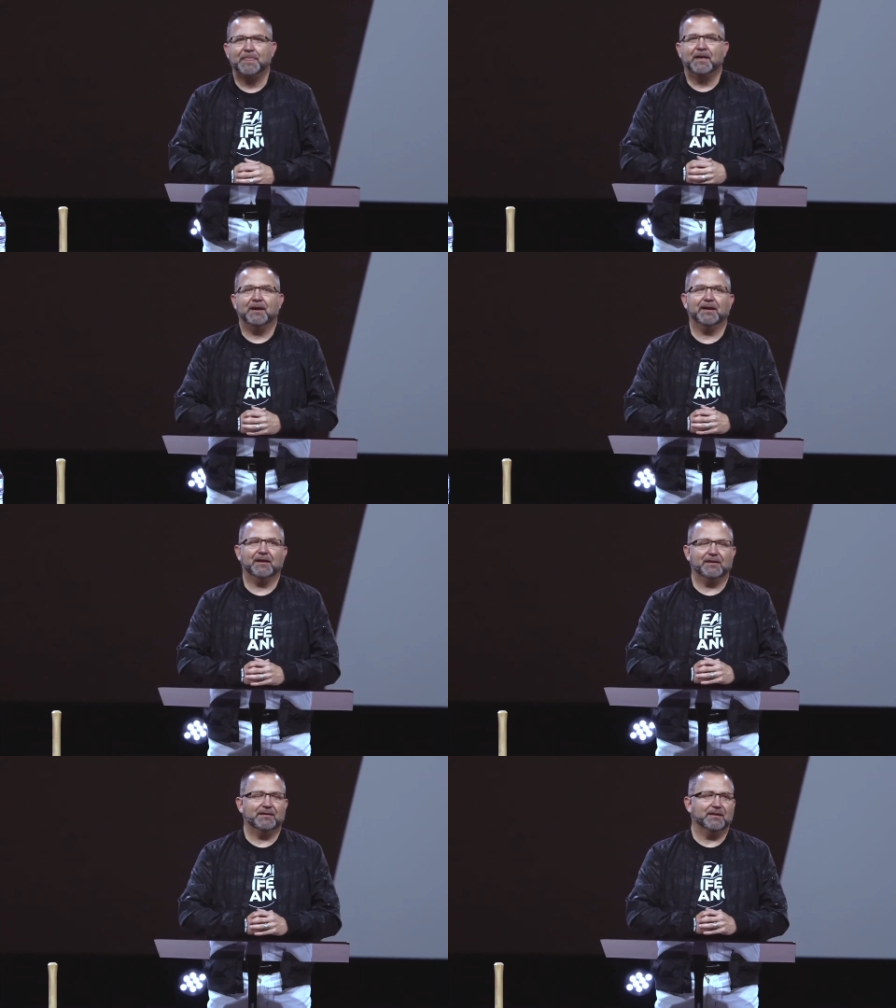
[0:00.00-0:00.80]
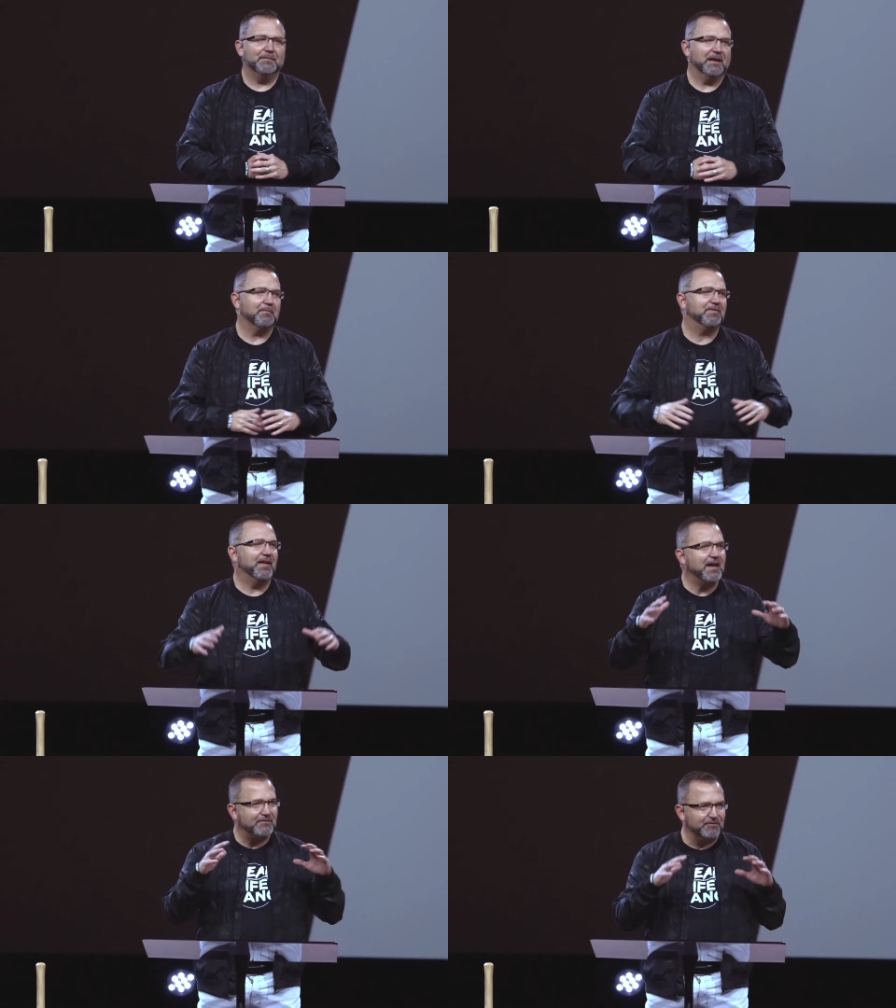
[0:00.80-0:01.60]
And uh, man, I'm
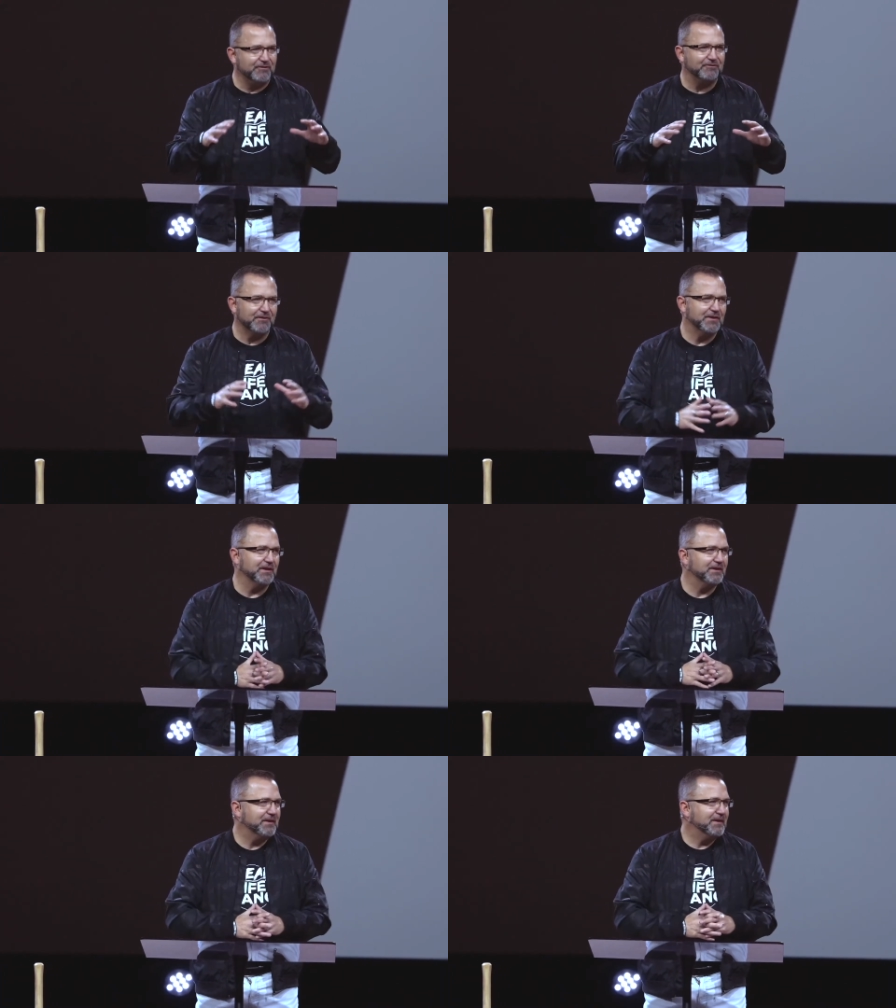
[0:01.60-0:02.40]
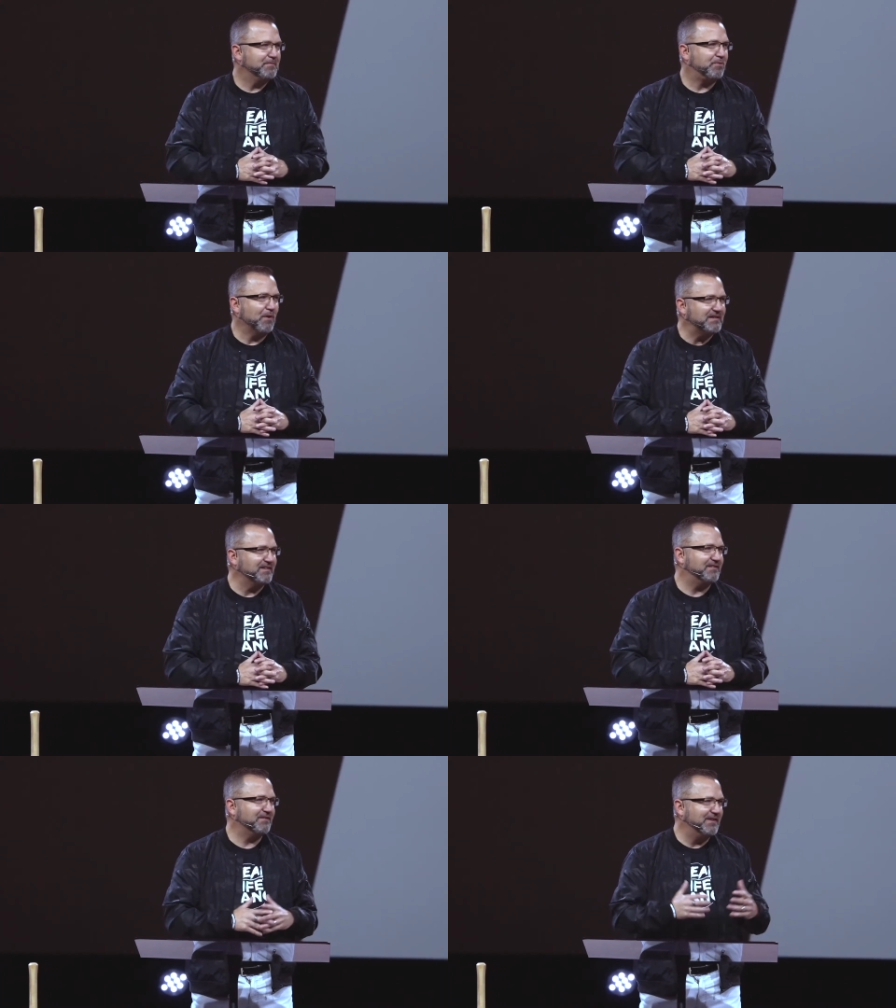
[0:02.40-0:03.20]
thankful for the
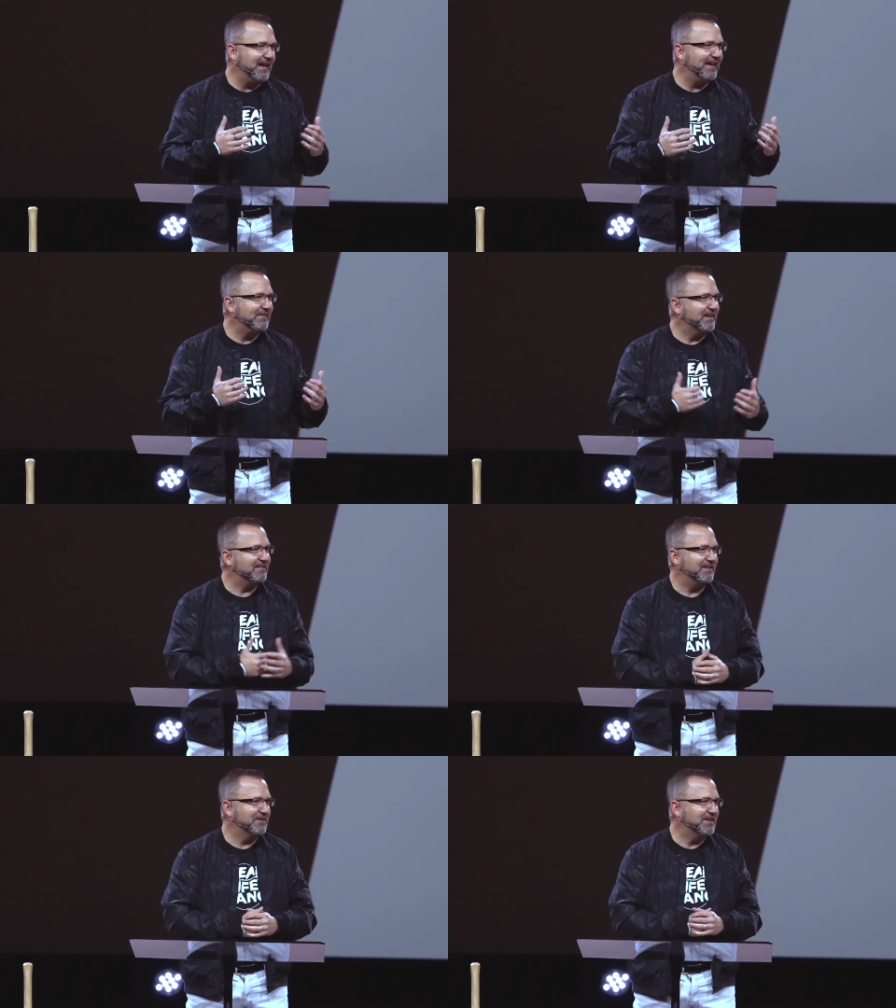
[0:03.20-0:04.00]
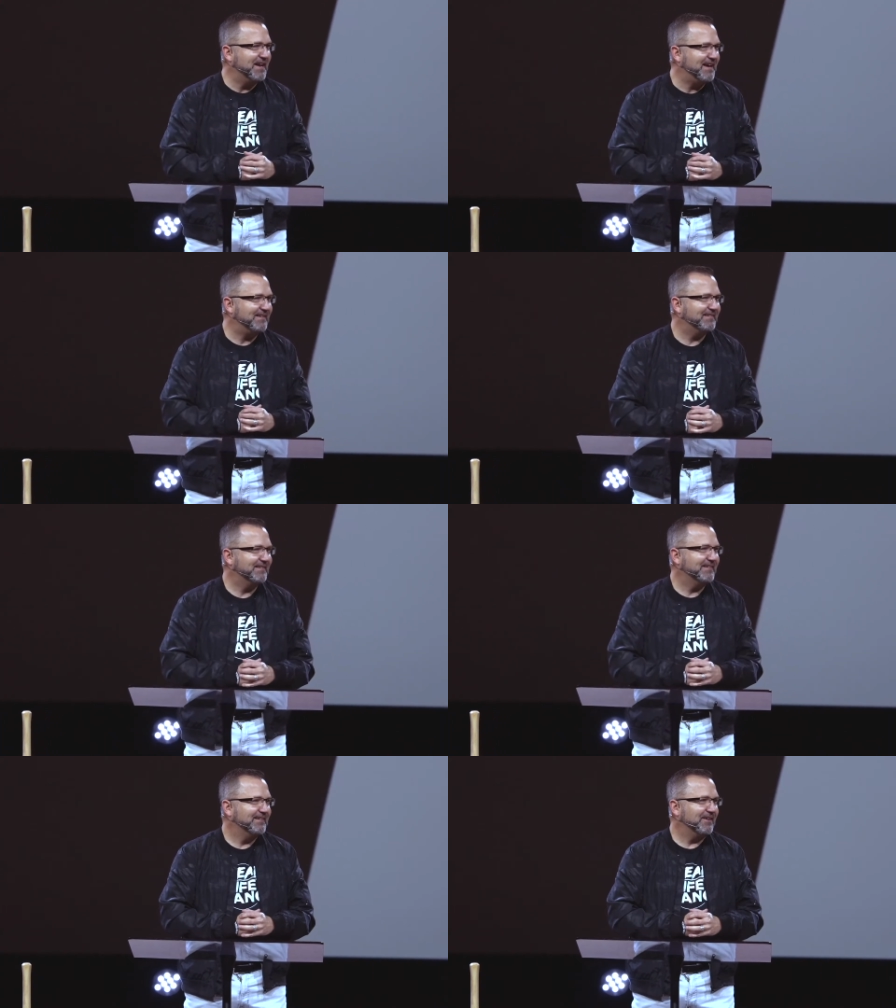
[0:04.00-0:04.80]
presence of God that is here today.
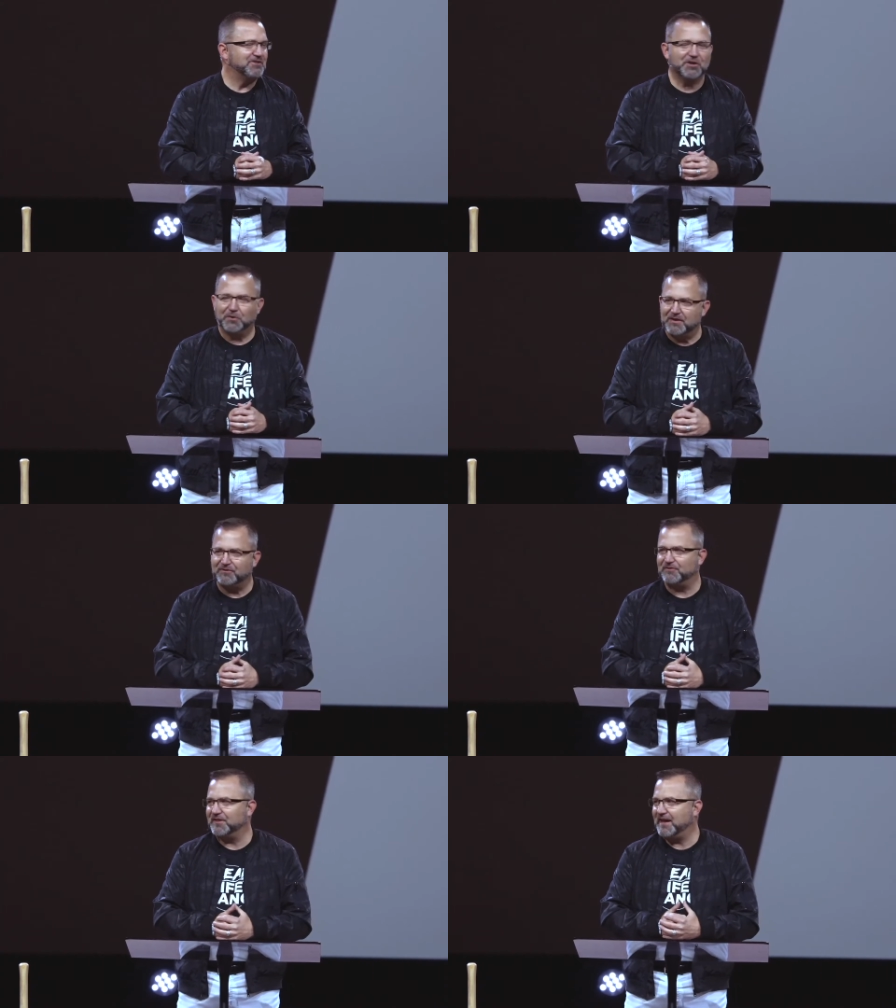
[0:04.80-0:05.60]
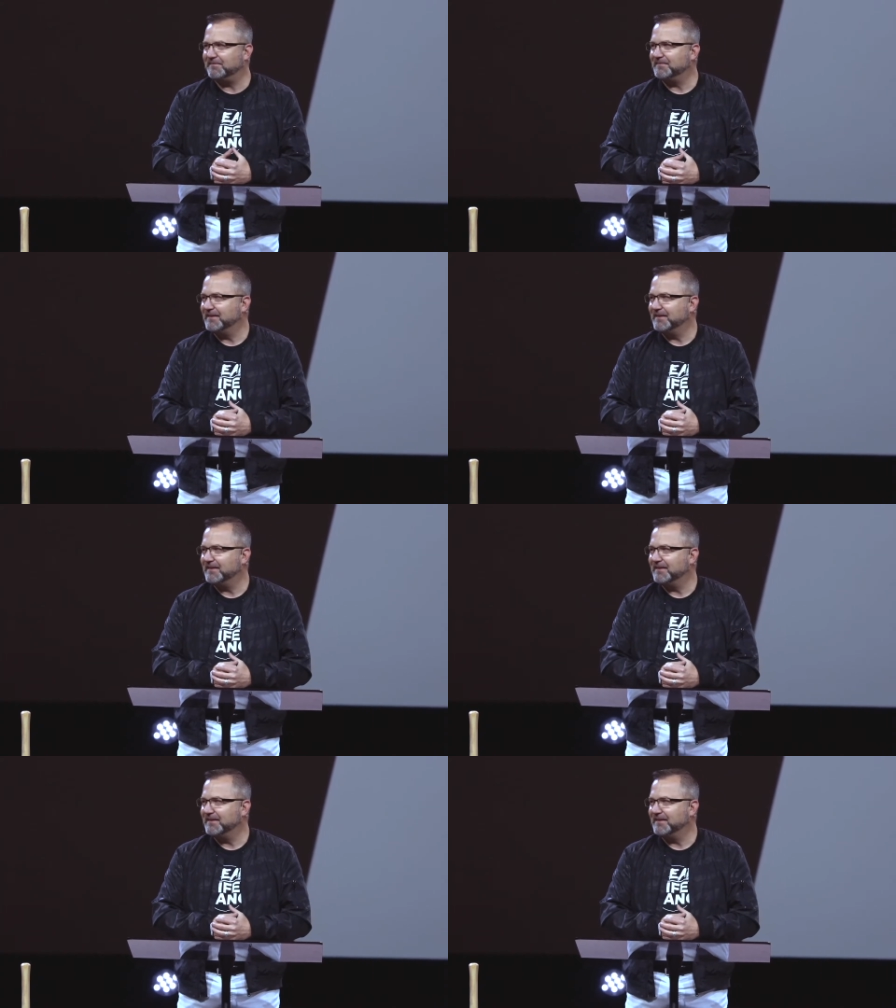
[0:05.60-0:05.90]
Aren't you grateful for that?